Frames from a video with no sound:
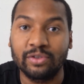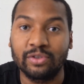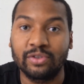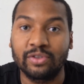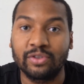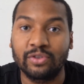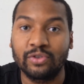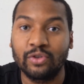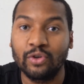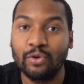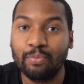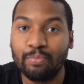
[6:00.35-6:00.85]

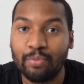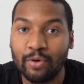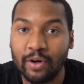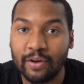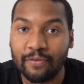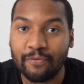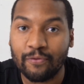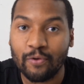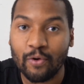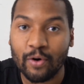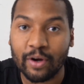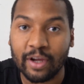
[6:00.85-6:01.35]
uses
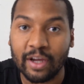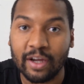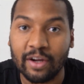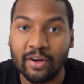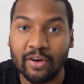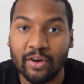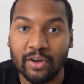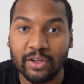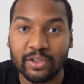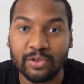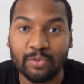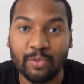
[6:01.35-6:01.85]
2.4
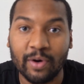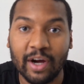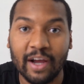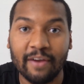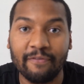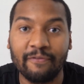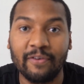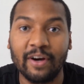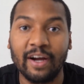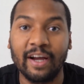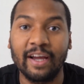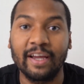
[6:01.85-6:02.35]
gigahertz
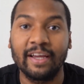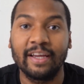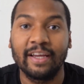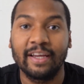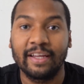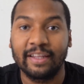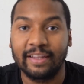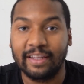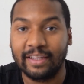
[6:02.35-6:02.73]
Wi-Fi.